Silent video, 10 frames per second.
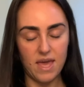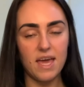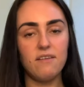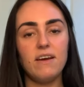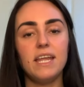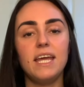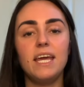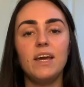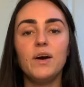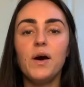Ready?
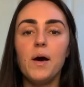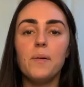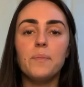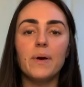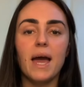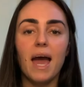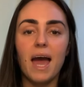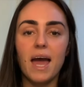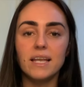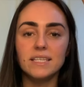Up
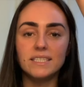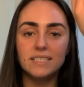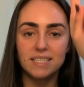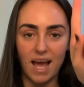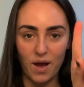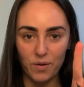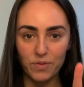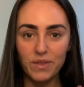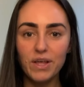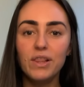and down
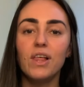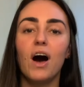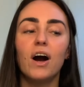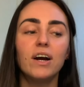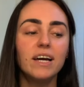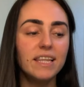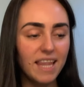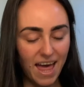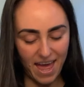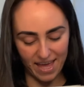the long
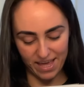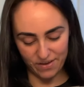leg.